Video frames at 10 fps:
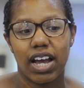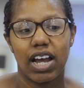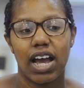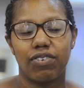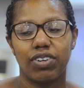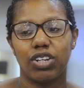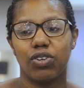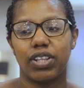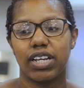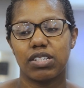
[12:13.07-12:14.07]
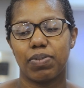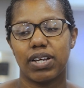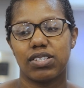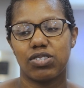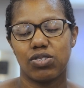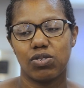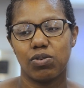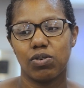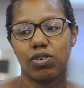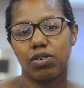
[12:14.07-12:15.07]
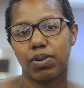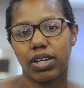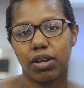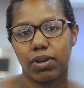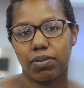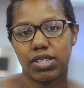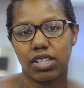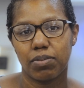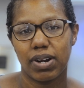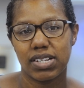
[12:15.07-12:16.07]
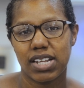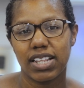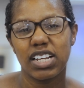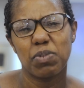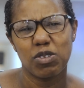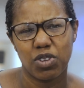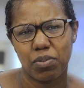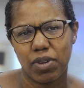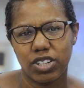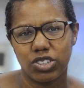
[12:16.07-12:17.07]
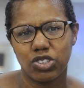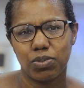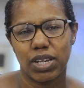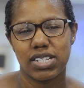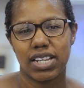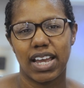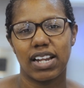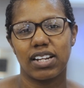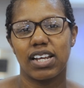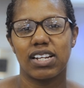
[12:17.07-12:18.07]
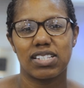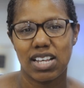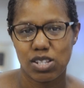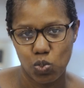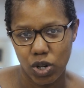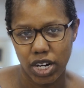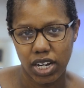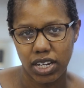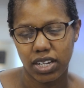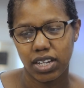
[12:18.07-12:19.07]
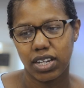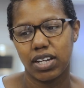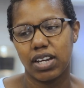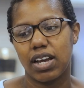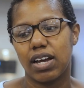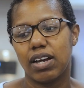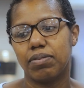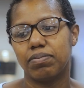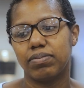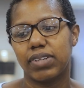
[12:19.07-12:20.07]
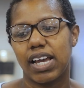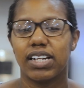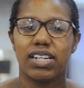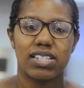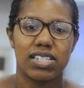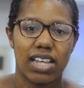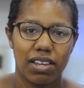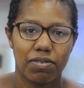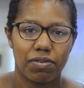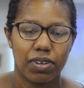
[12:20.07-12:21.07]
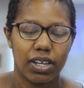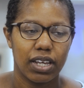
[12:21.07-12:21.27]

I really do think it's best to put your baby to the breast. I think it's best for the mother too, because again, it is less work, and it is safe.